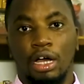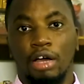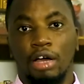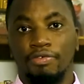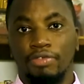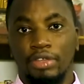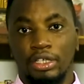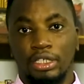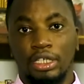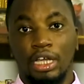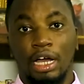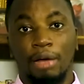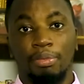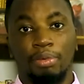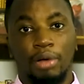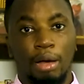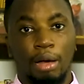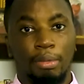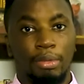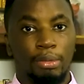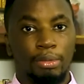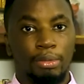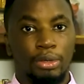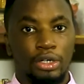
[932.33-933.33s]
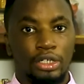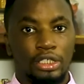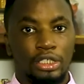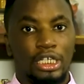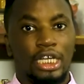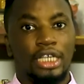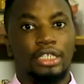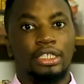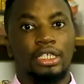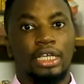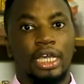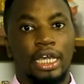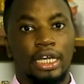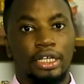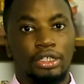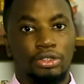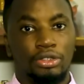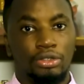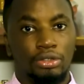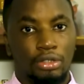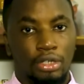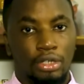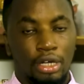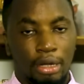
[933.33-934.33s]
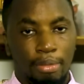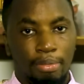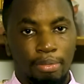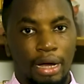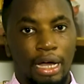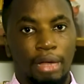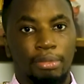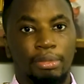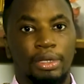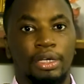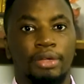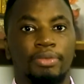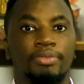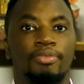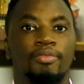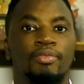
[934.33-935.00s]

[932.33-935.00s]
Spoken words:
of this upcoming book, Chasing Angels, by me.